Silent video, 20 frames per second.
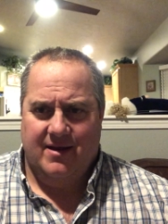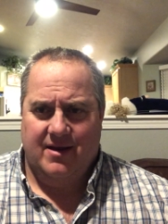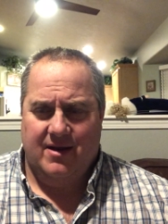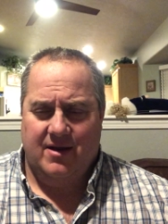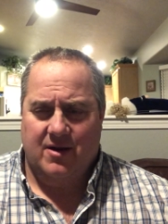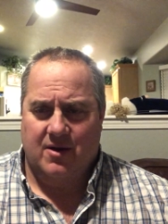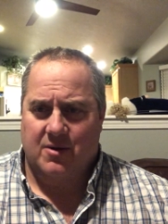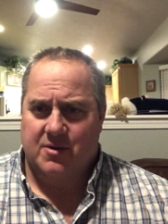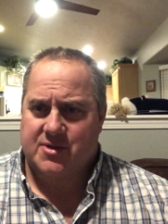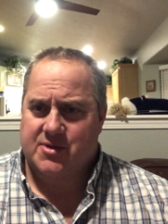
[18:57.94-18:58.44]

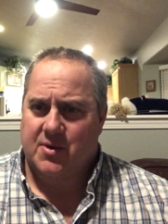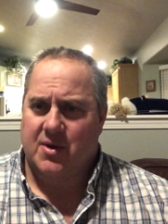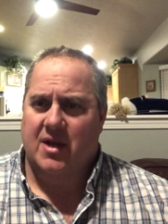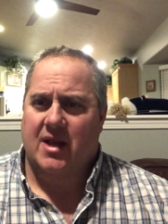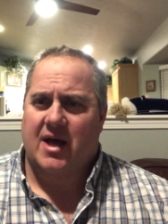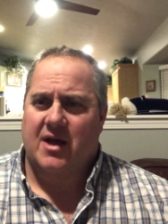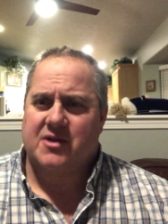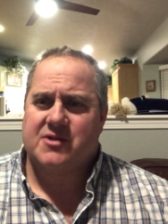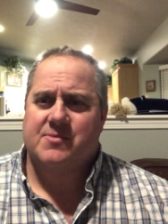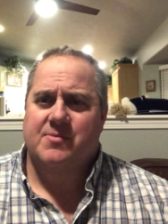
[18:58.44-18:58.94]
You know, so it
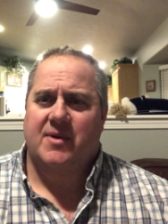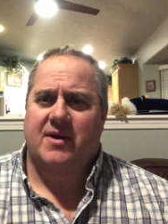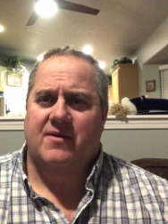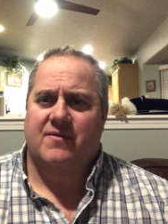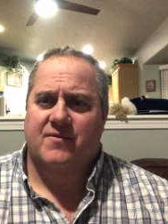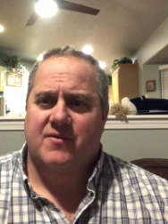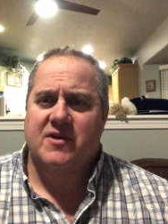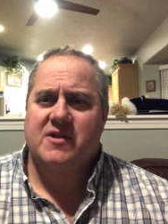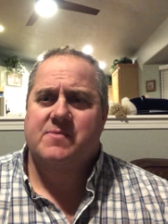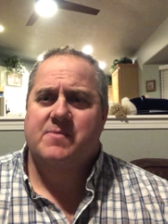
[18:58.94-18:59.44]
allows me
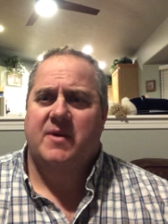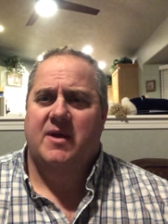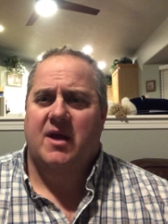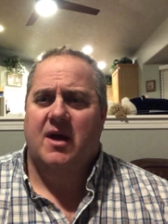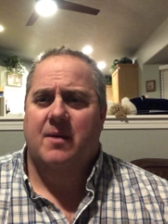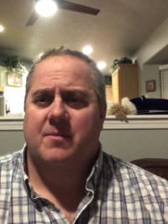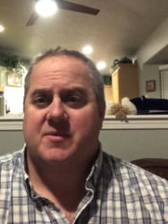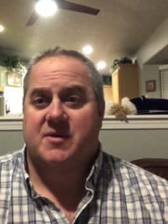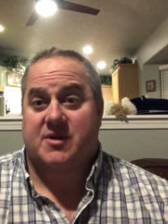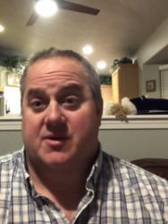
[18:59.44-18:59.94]
and frees me
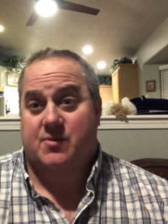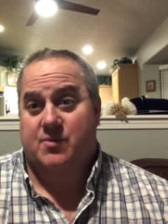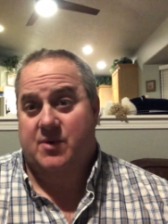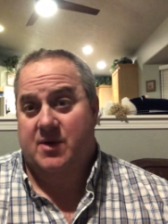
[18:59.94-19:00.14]
up to